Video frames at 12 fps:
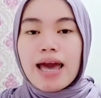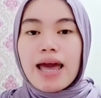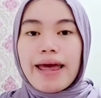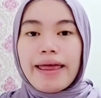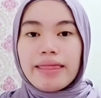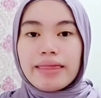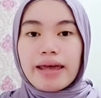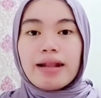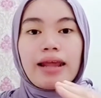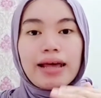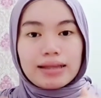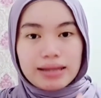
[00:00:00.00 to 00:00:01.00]
And then
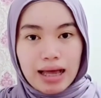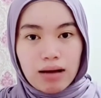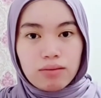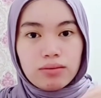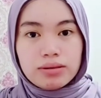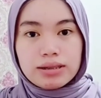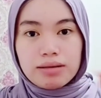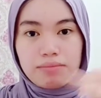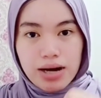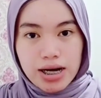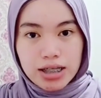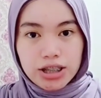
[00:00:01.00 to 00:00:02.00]
like now, sa
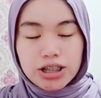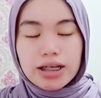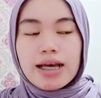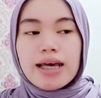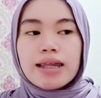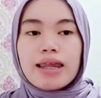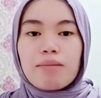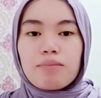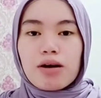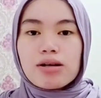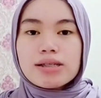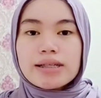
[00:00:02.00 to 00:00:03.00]
March,
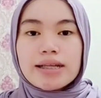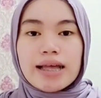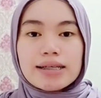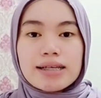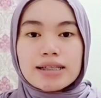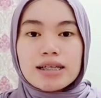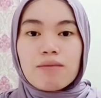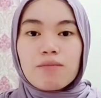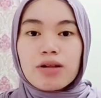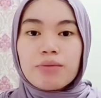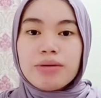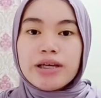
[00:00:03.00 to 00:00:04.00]
tapos the next exam
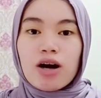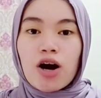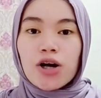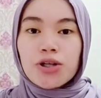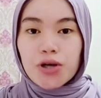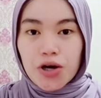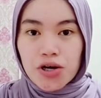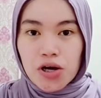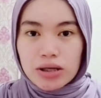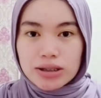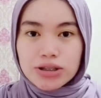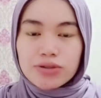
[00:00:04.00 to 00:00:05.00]
will be on
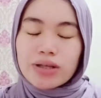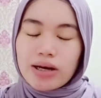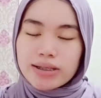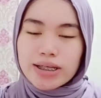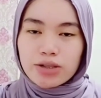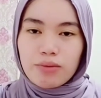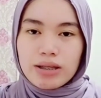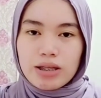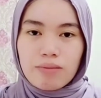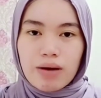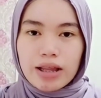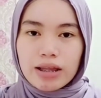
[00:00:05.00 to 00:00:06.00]
August
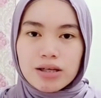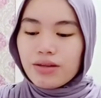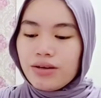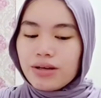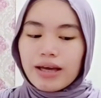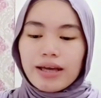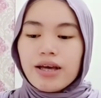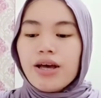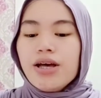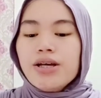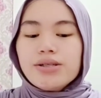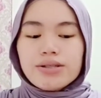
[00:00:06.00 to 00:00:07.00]
2021. Okay,
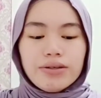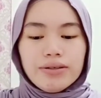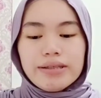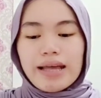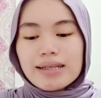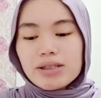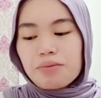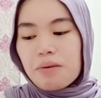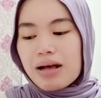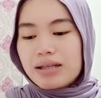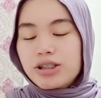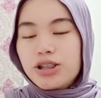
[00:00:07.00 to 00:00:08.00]
so next
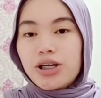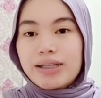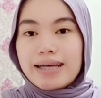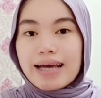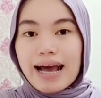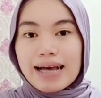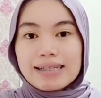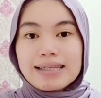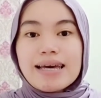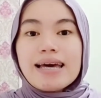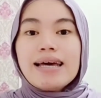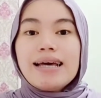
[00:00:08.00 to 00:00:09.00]
question guys,
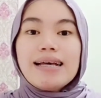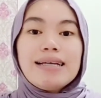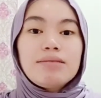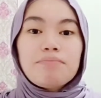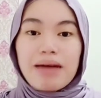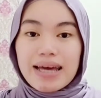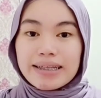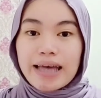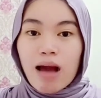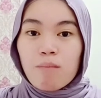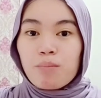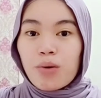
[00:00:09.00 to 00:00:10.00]
is
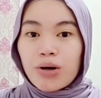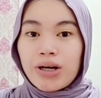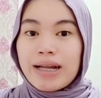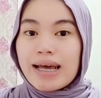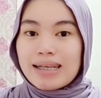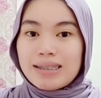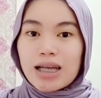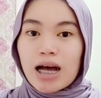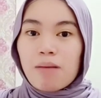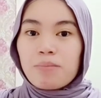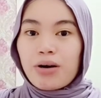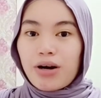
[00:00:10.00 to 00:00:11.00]
MedTech board
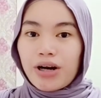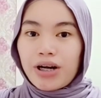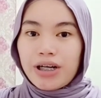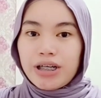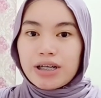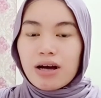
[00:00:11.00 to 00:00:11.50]
exam hard?